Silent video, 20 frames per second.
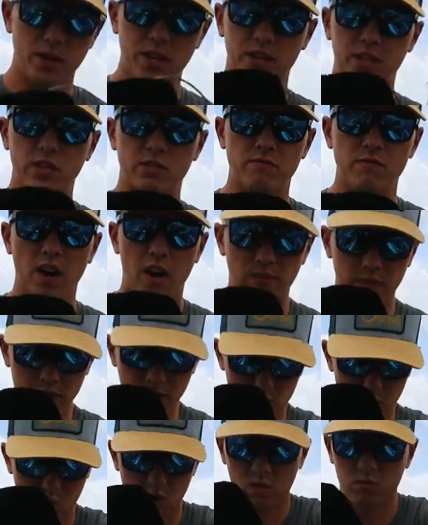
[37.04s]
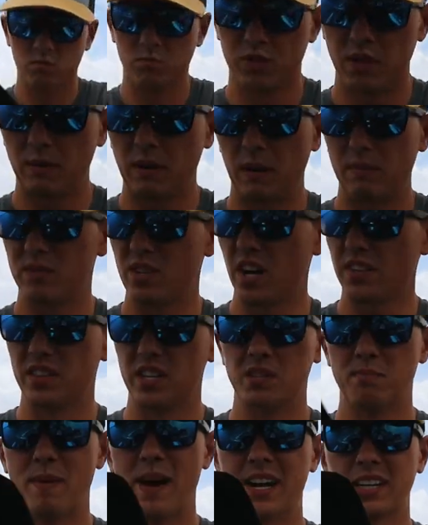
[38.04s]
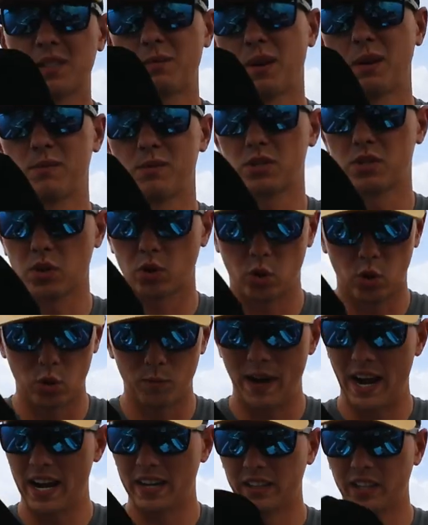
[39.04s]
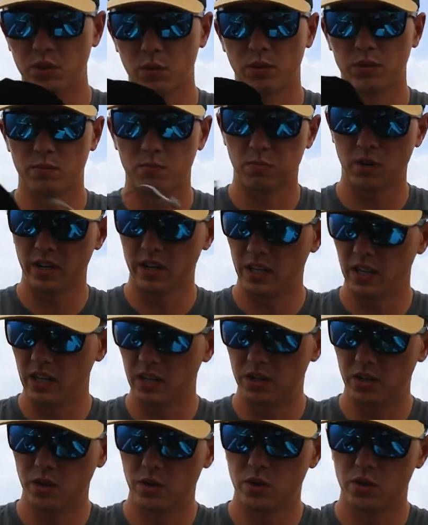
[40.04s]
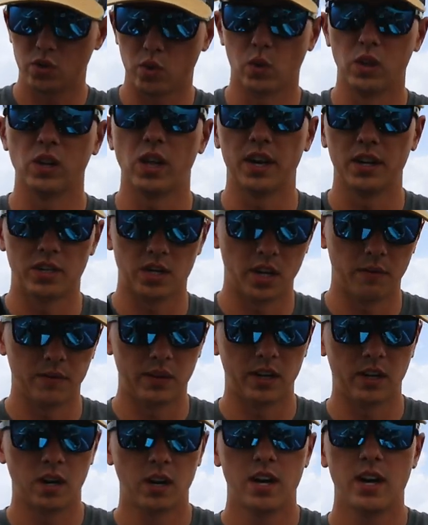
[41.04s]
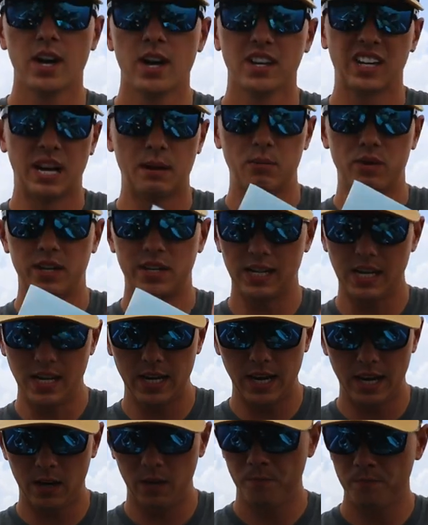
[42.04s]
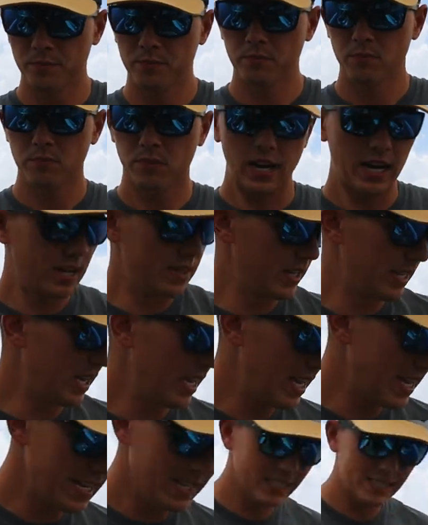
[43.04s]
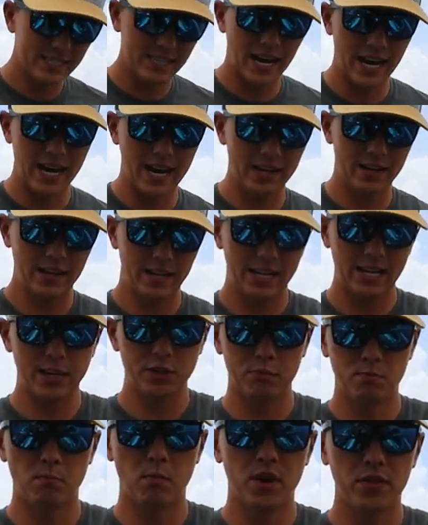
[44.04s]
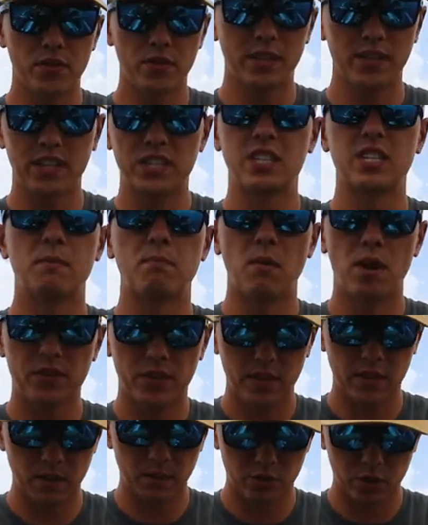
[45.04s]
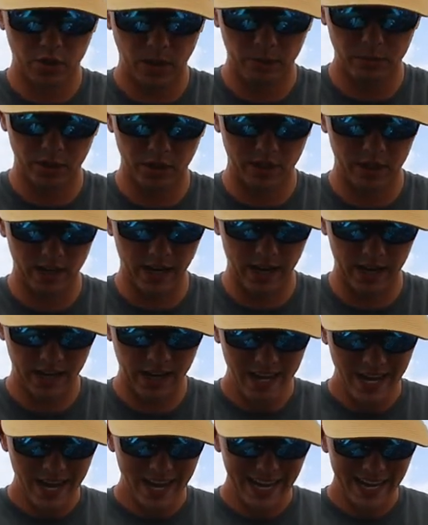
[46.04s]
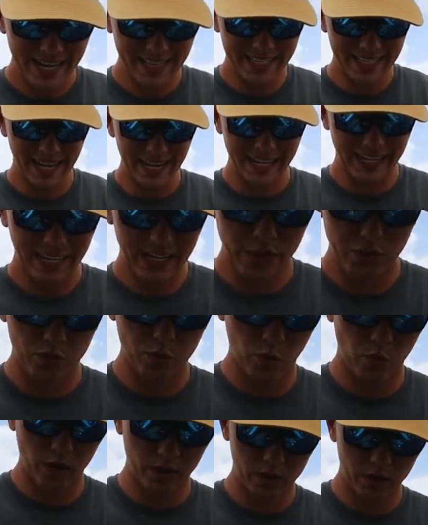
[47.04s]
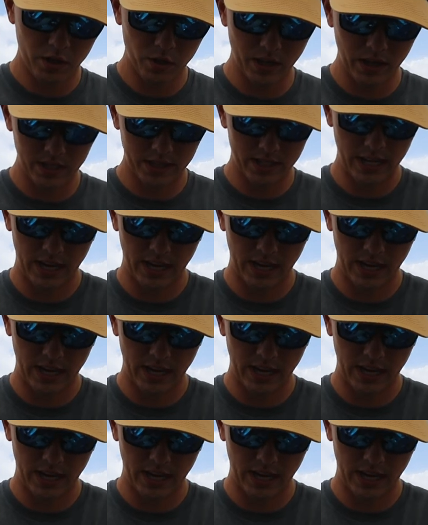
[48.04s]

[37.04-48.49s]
You get this velvet or sometimes not this bag, sometimes it's a cool bag. This one's pretty neat too, you store a lot of stuff in here. Came with a decal and then inside each monthly, this is a monthly subscription sack pack. Inside each one, you get